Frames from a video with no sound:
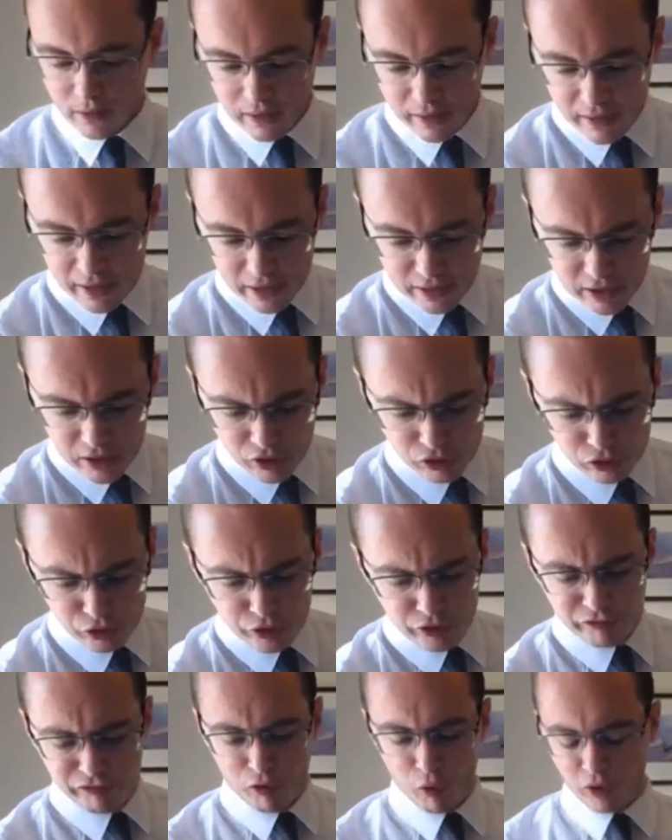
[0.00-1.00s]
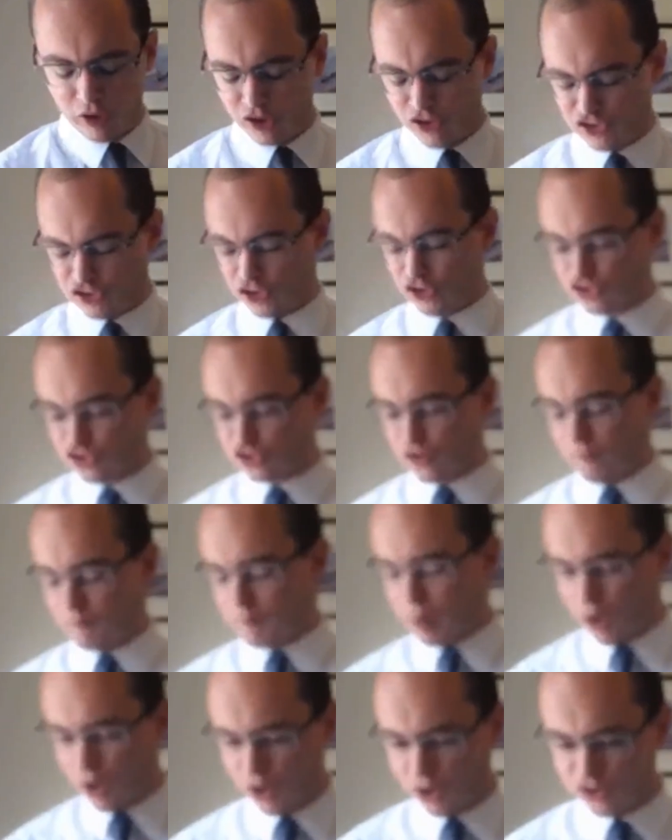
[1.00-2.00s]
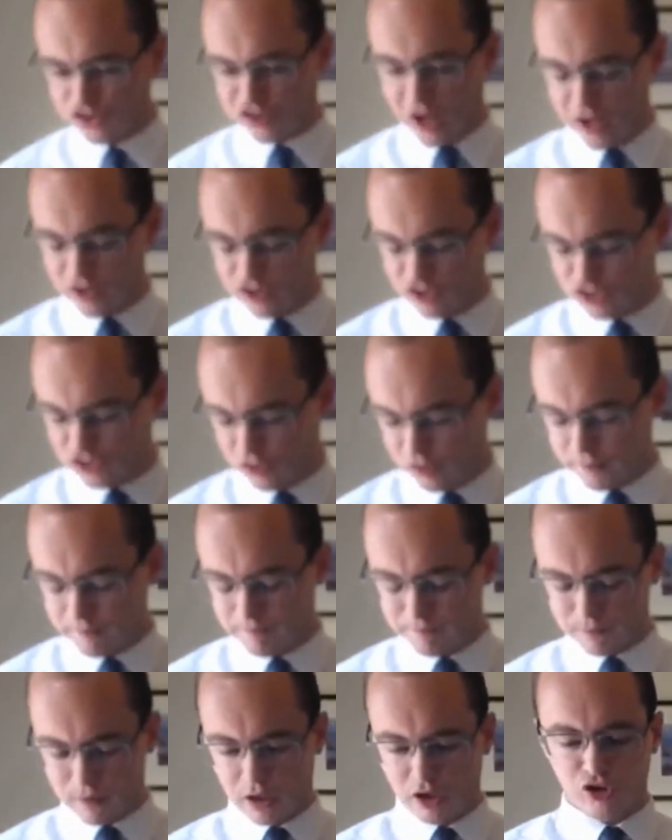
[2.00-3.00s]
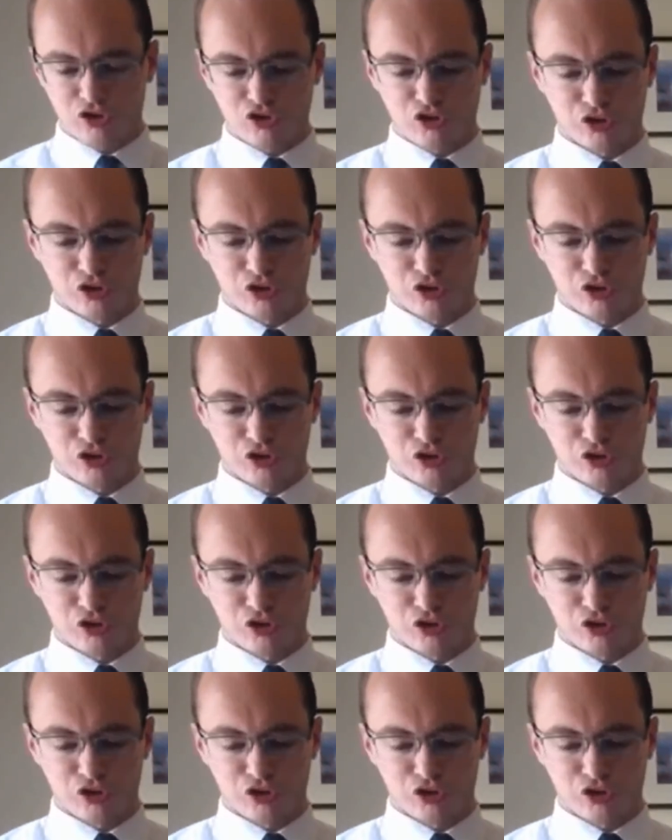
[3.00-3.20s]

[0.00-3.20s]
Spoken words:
And here Luke focuses on Paul's answer to